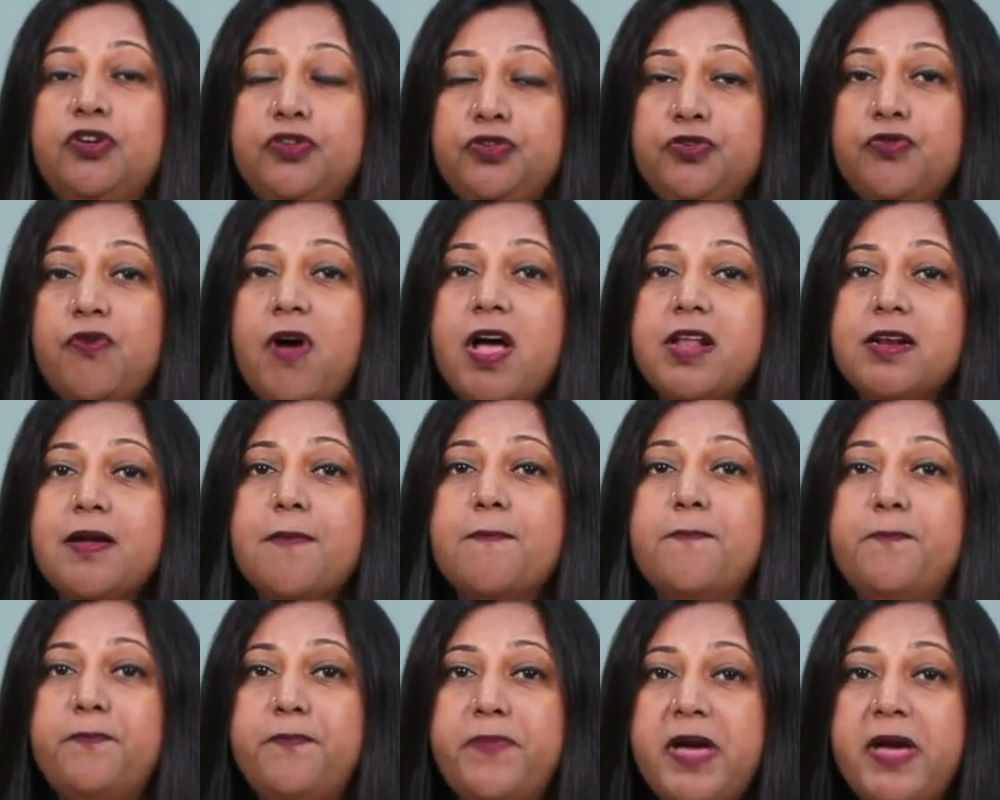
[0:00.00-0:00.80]
you are
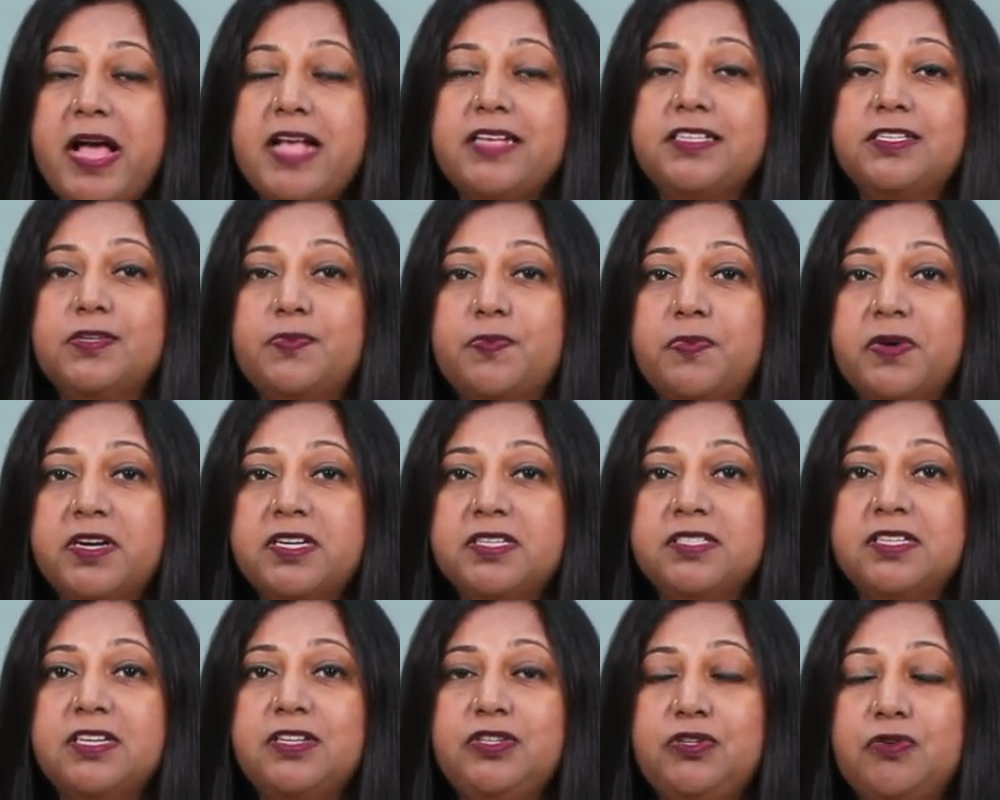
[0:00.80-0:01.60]
the best
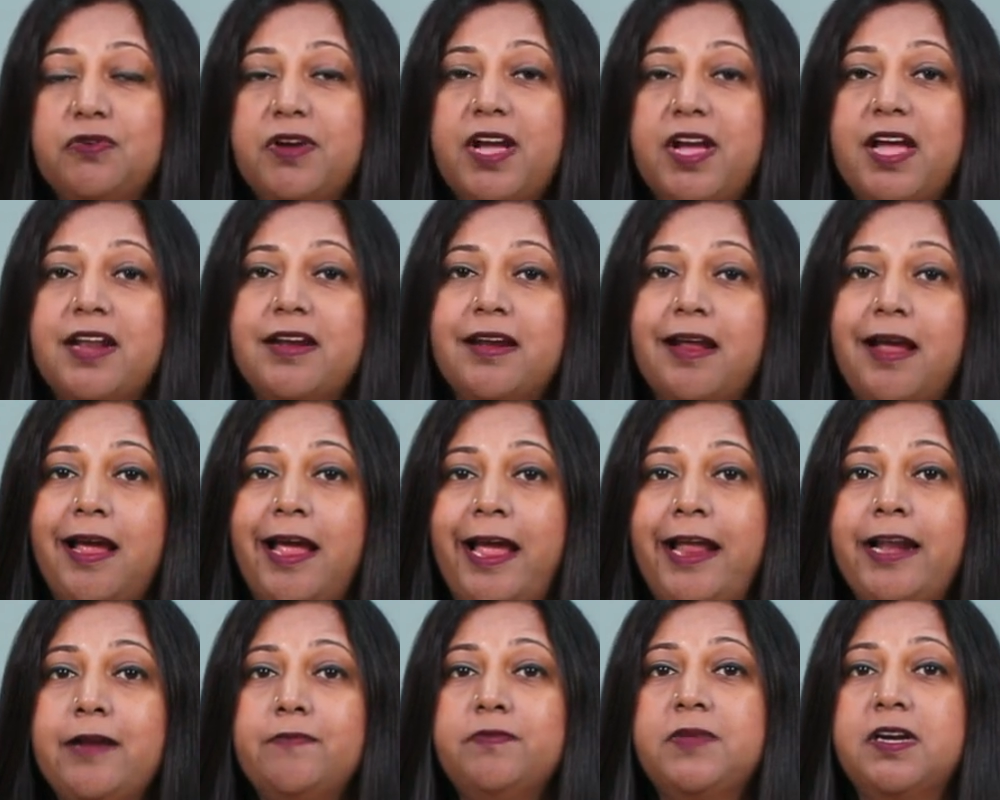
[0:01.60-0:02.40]
person, you can
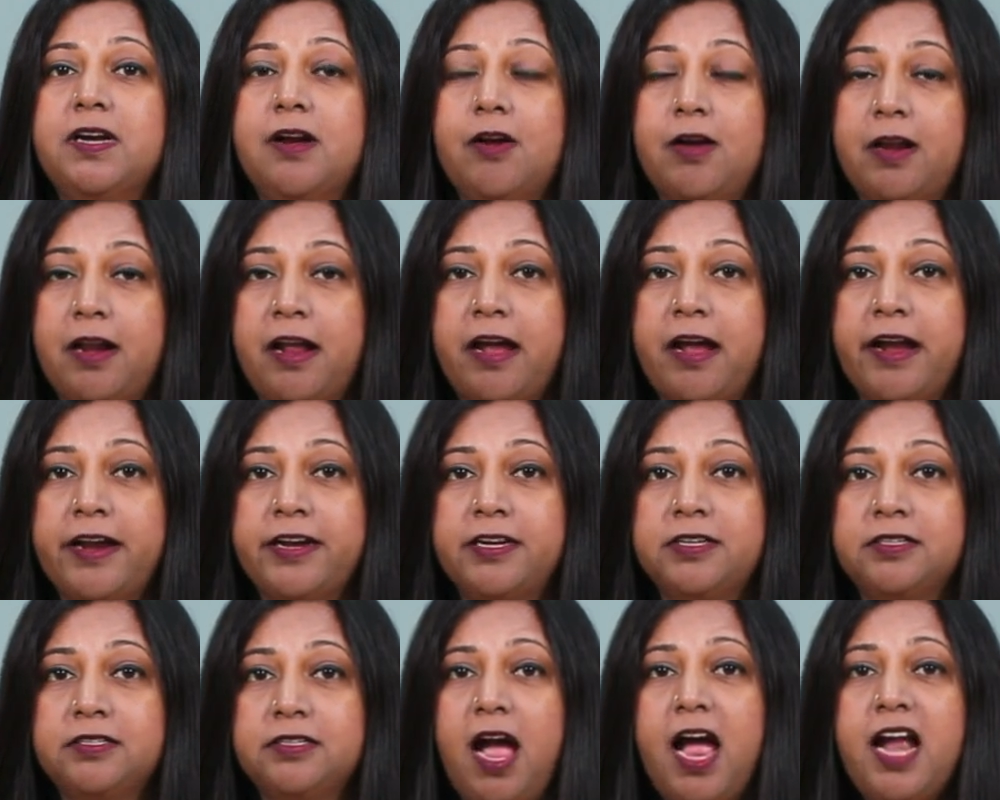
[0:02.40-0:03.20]
help the
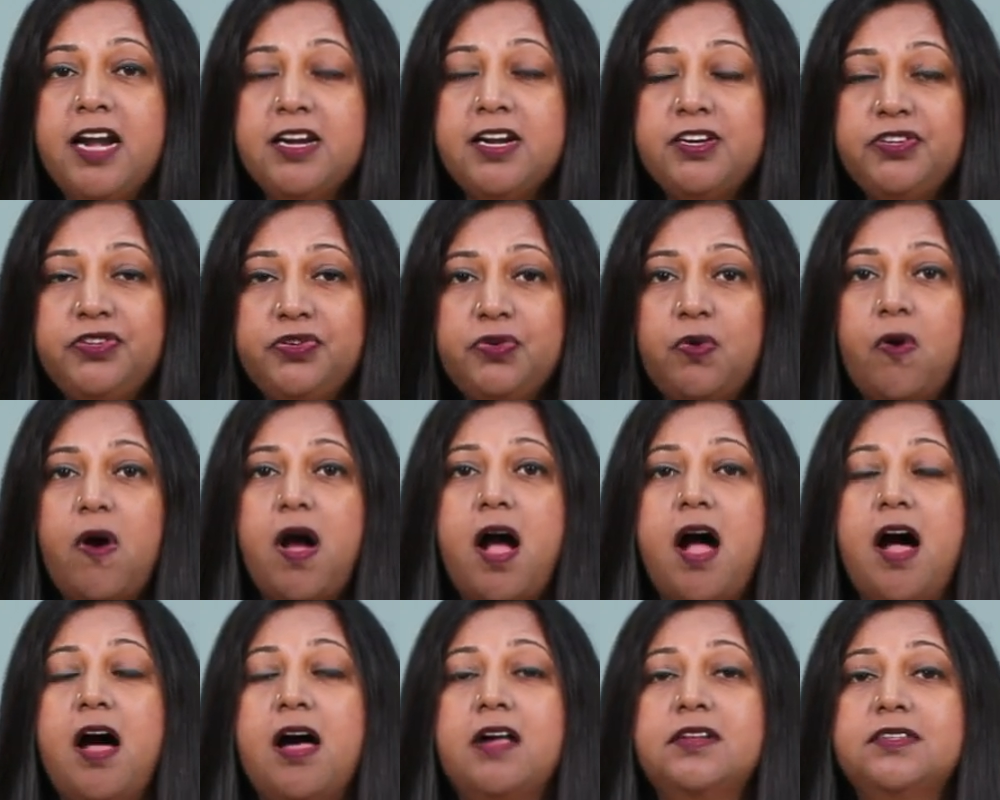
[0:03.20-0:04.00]
client, and you
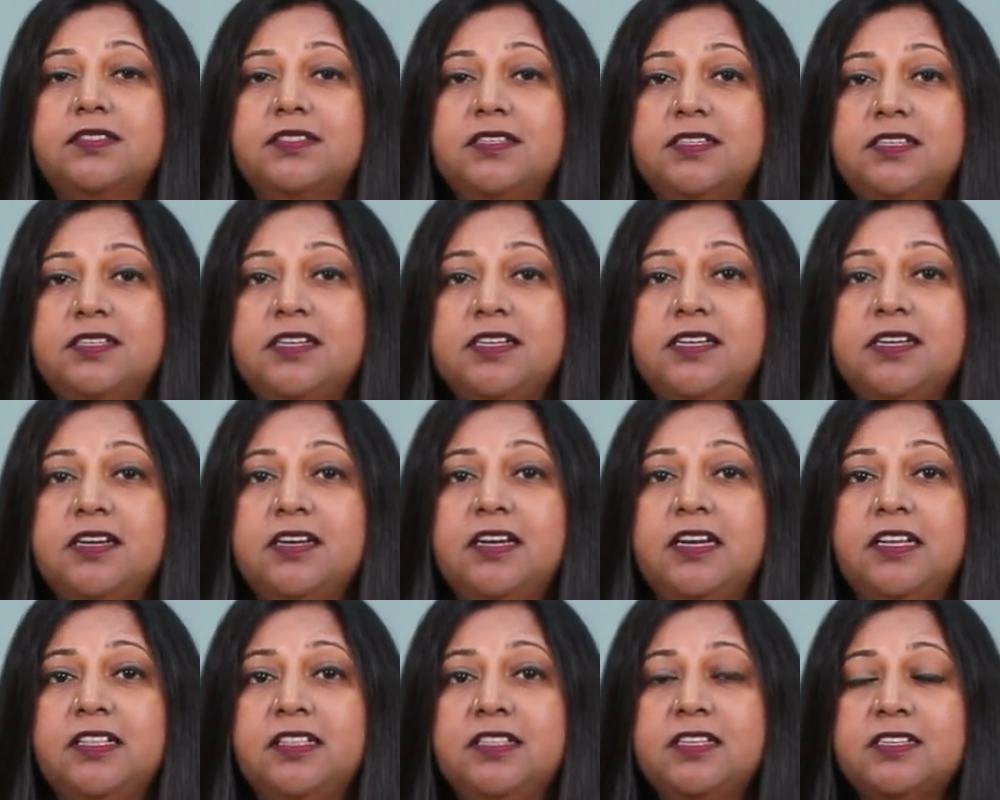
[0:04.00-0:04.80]
are
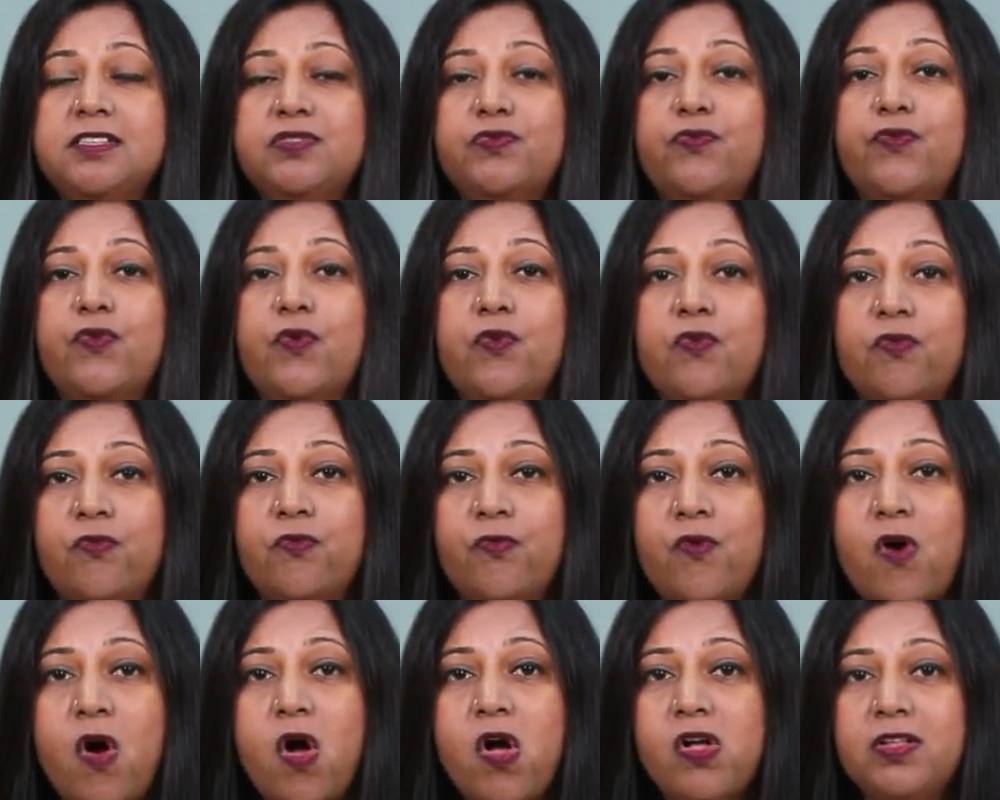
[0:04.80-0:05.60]
sitting in these four
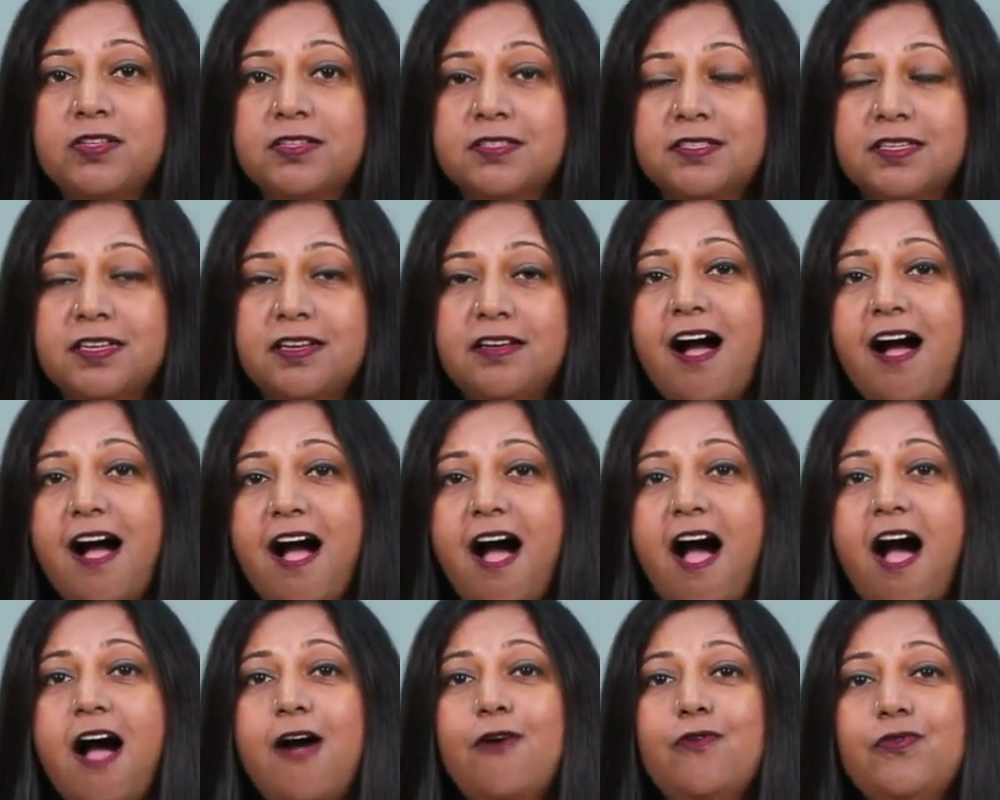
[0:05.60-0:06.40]
walls,
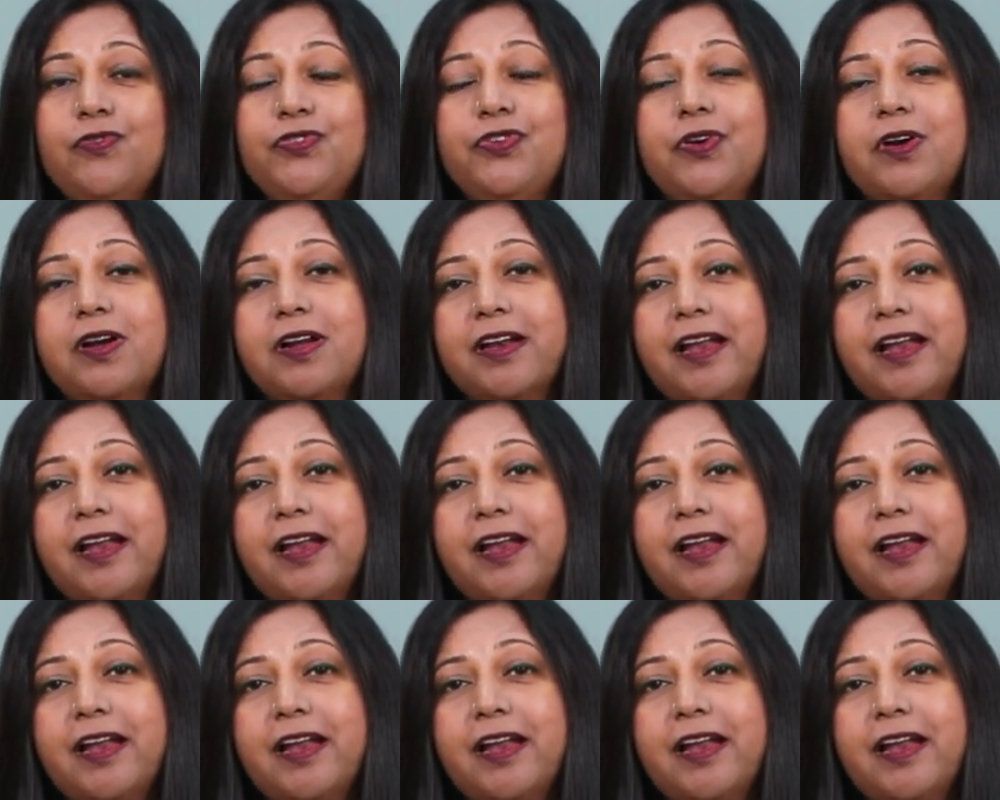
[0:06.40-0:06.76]
how your